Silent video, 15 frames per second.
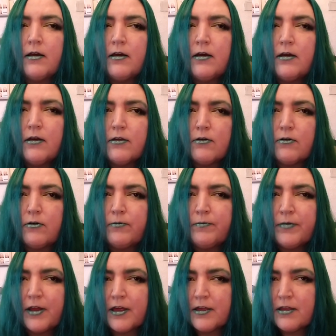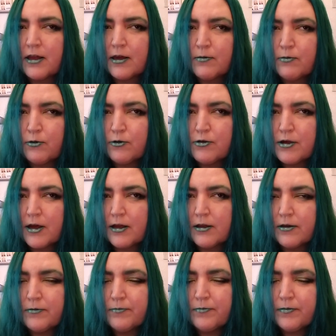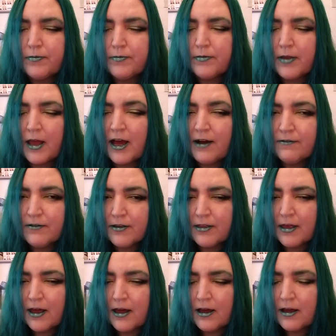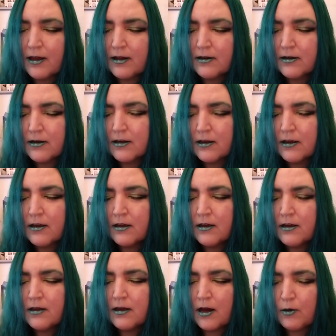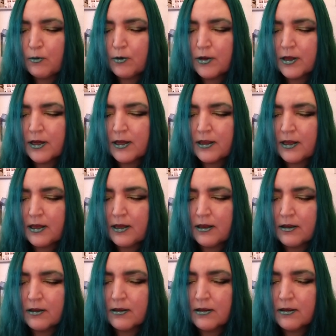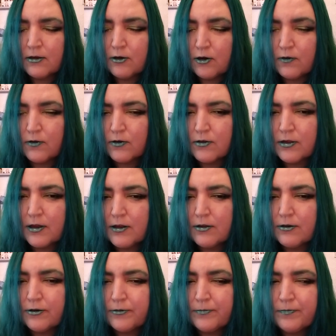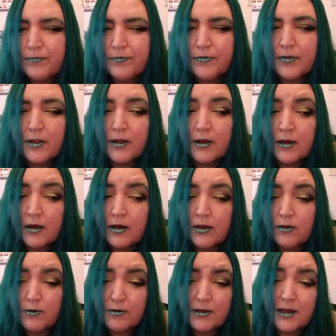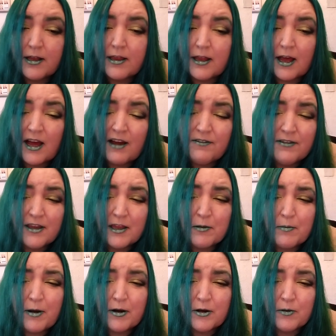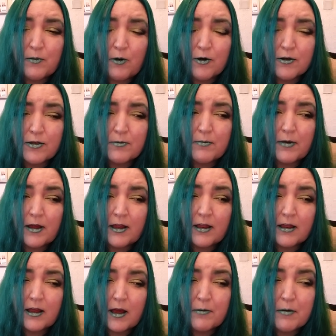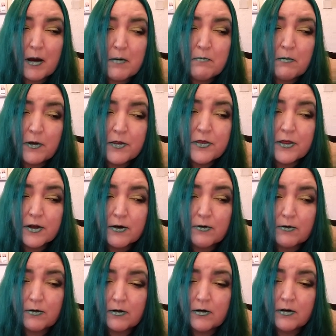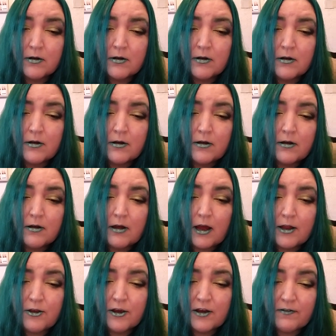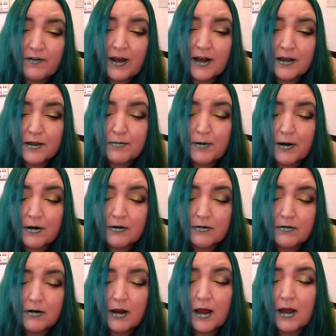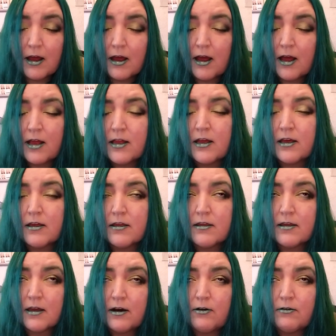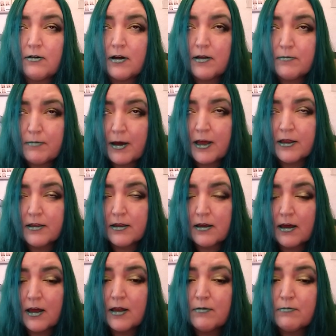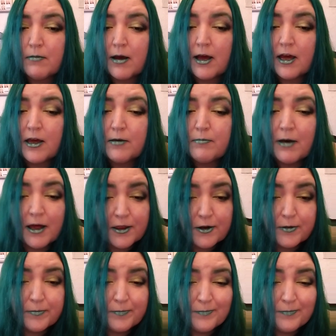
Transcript: So that's the next project. After that, I want to get these hoovers seen to. They're saying that I have to take them apart to wash them, and about a month ago I took a Vax apart and it's still in bits in my bathroom,